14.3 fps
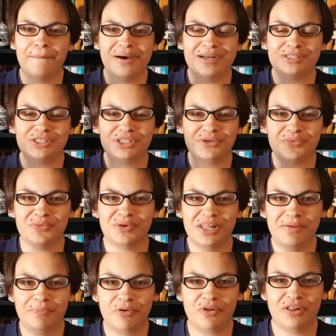but she
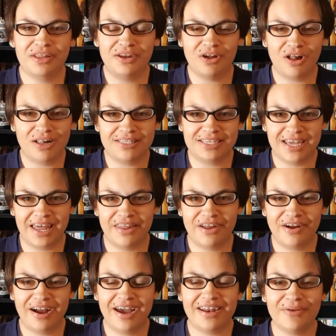really pulled it all
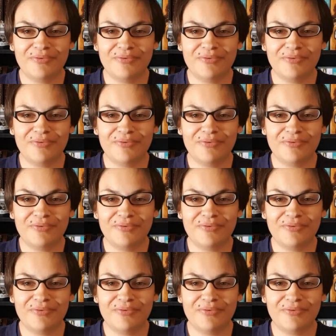together and